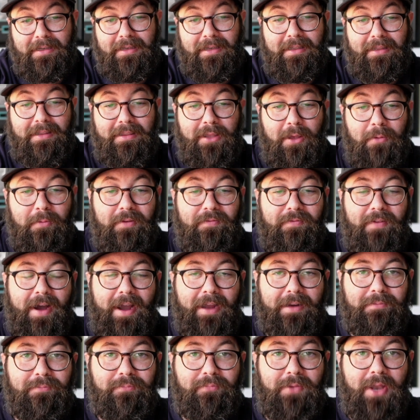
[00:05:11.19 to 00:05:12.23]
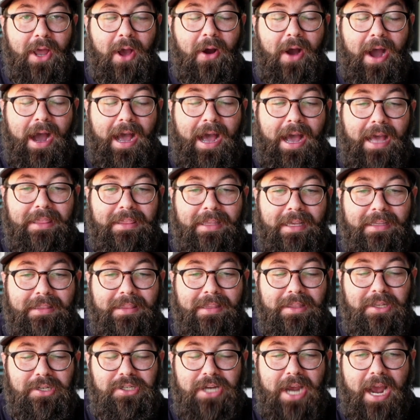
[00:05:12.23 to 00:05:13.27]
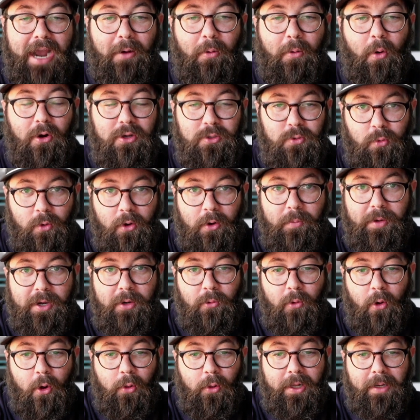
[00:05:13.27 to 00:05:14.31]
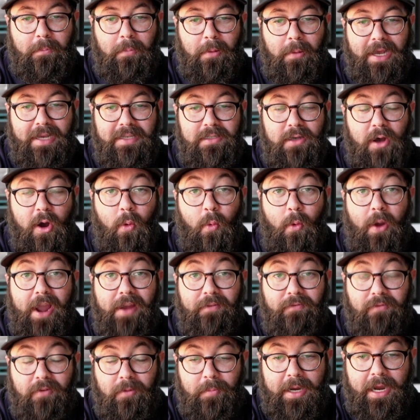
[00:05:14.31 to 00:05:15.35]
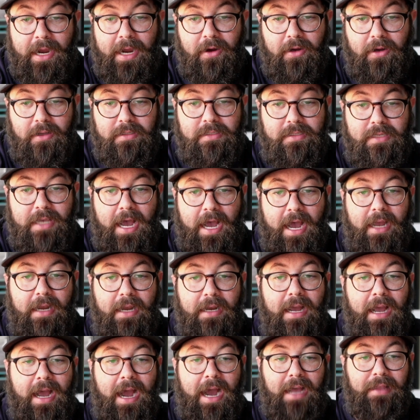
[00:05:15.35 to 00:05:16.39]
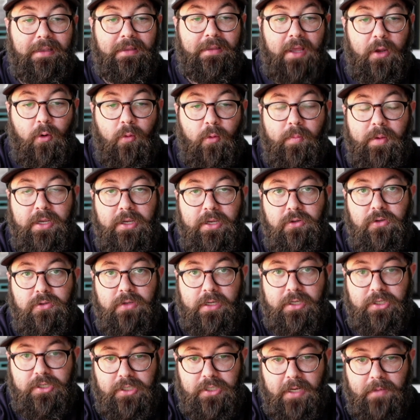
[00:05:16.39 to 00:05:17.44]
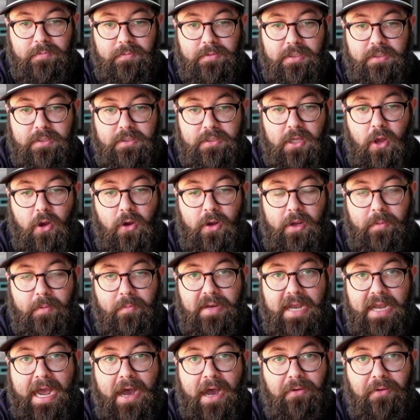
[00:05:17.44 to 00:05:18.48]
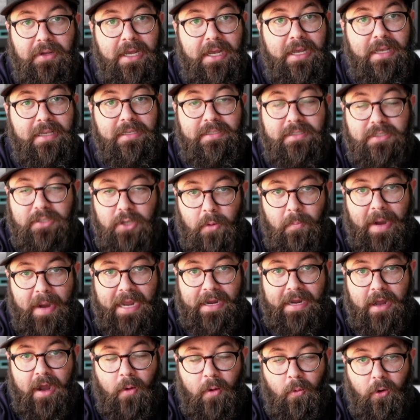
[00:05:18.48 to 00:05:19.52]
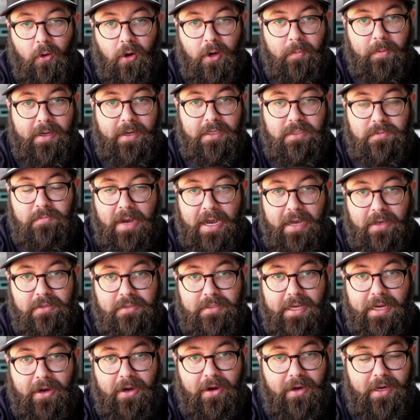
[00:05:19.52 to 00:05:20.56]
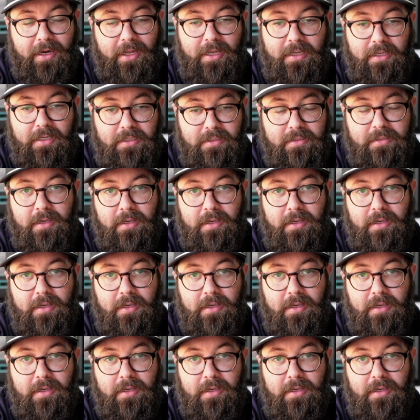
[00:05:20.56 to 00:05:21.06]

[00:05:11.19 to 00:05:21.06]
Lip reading: they'll be fine. No, I think that the Jaguars will be rolling plays away from Garrett's side. I think they will be using chips to slow him down. Still might not work because Miles Garrett is